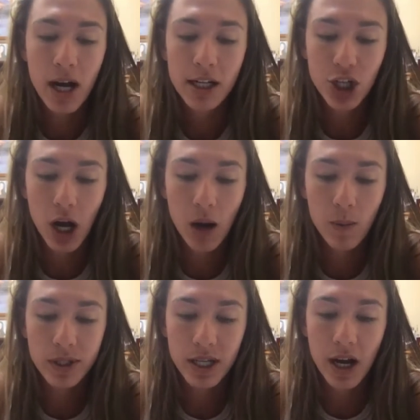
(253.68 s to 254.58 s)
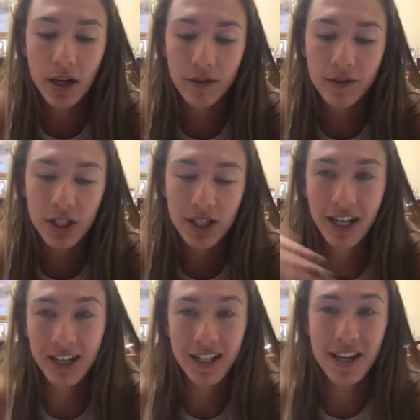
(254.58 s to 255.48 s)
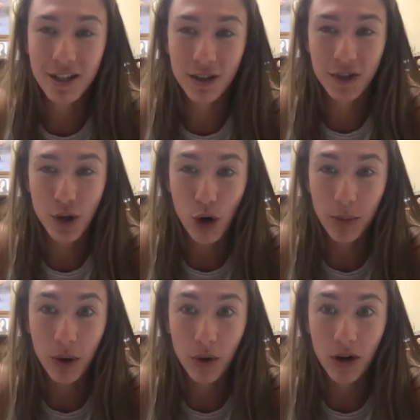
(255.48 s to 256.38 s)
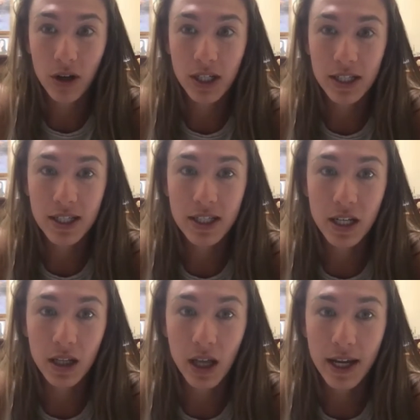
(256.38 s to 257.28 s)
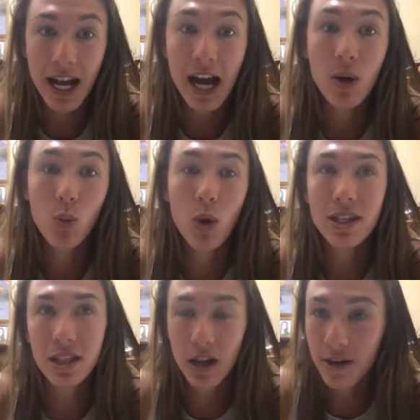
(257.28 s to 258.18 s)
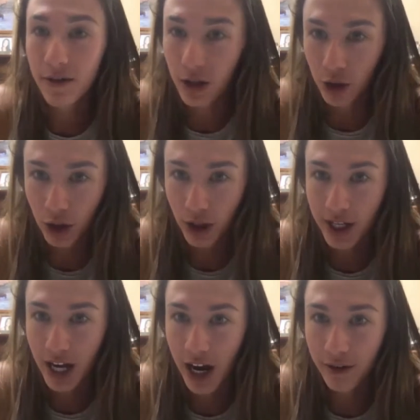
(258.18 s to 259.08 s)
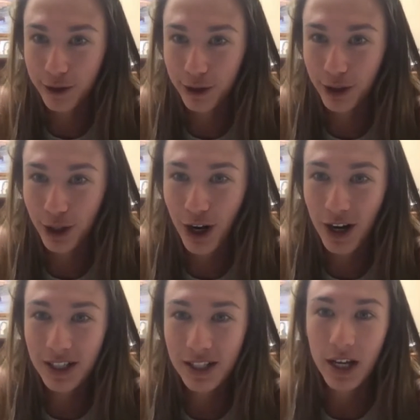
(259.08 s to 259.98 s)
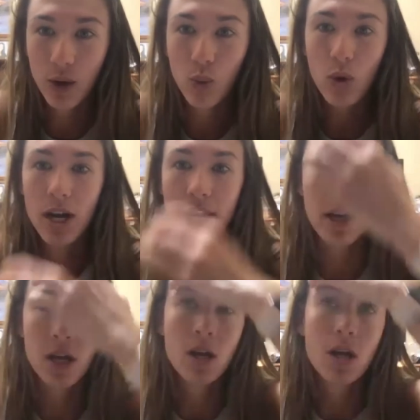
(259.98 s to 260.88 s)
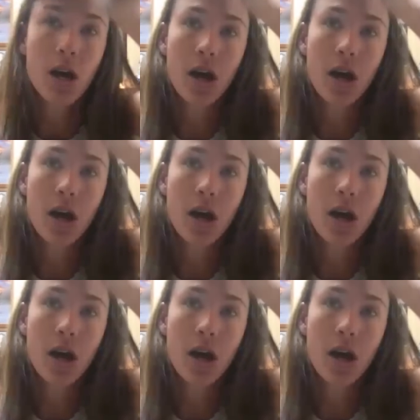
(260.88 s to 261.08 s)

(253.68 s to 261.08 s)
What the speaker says: my job was kind of just to get a taste of the corporate world and see, what's life going to look like after lacrosse? What